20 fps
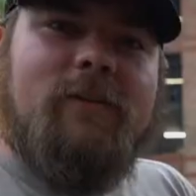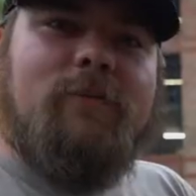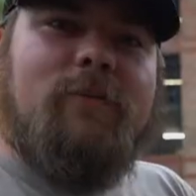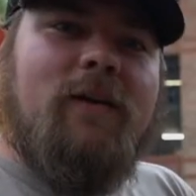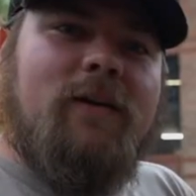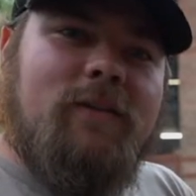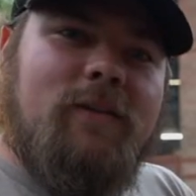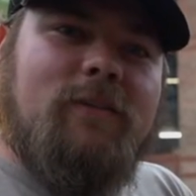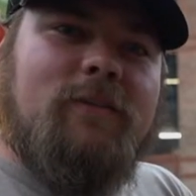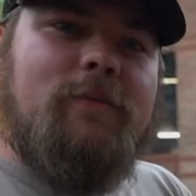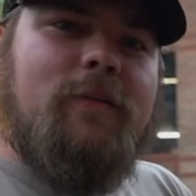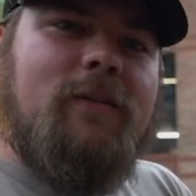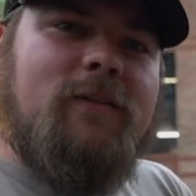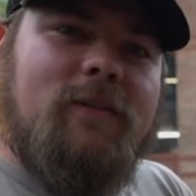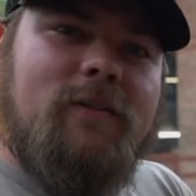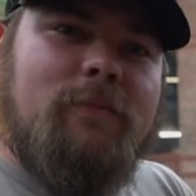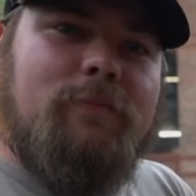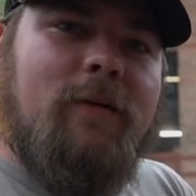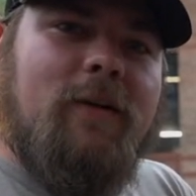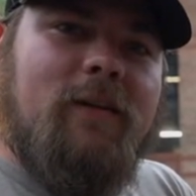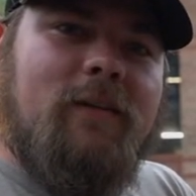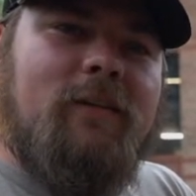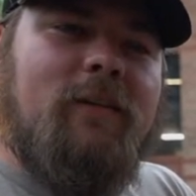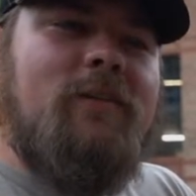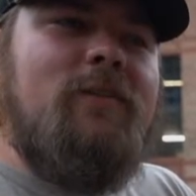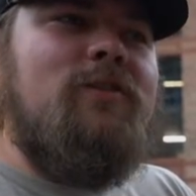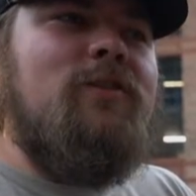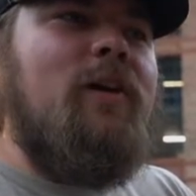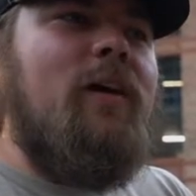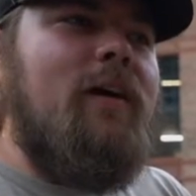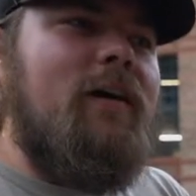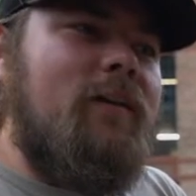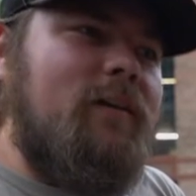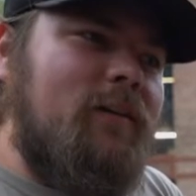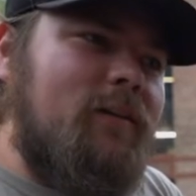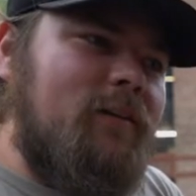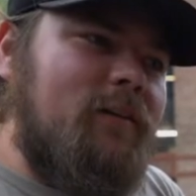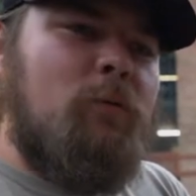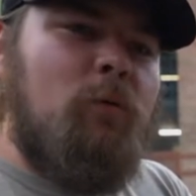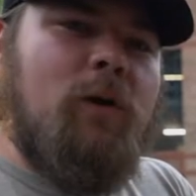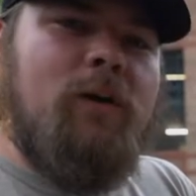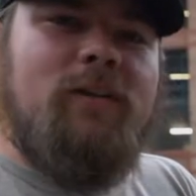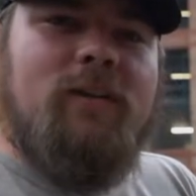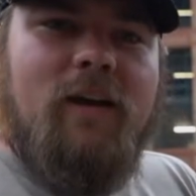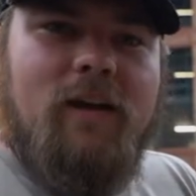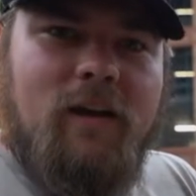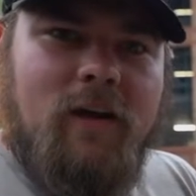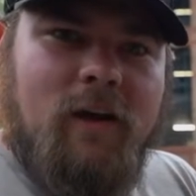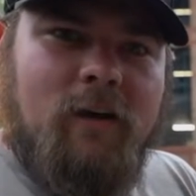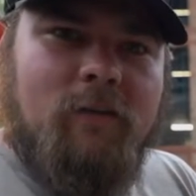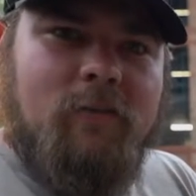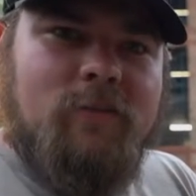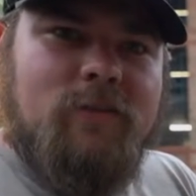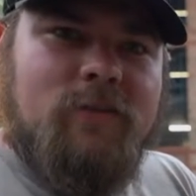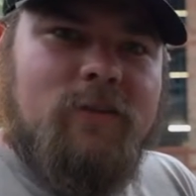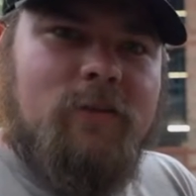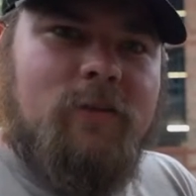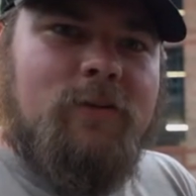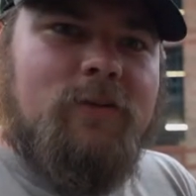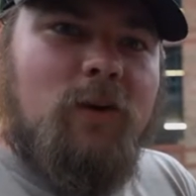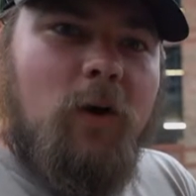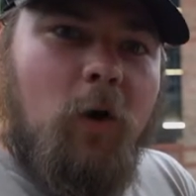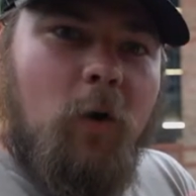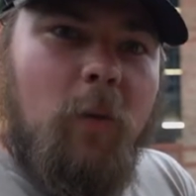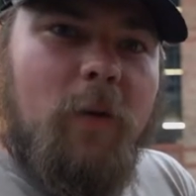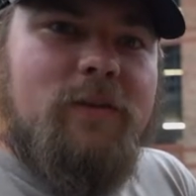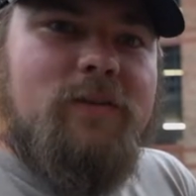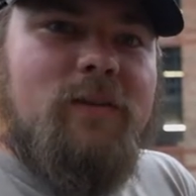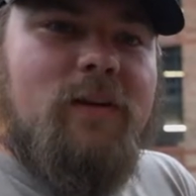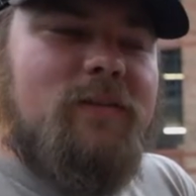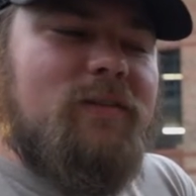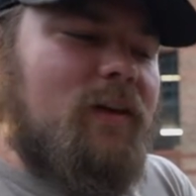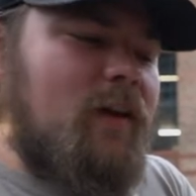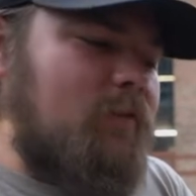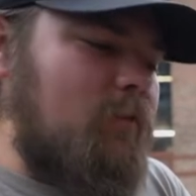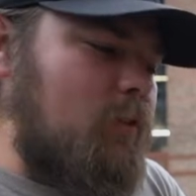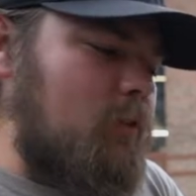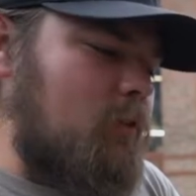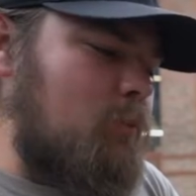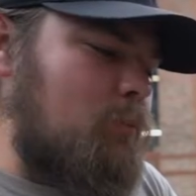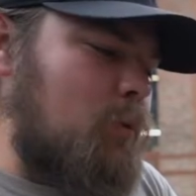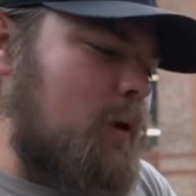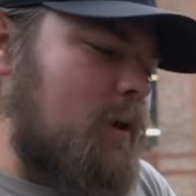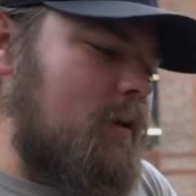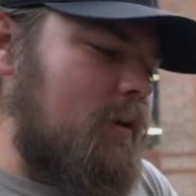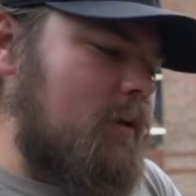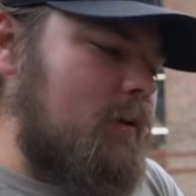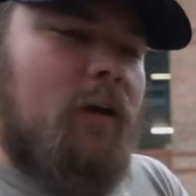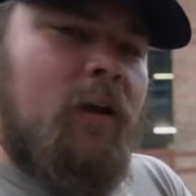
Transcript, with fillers: spend and spend and spend and try to work that out. So it's always nice to have a little break.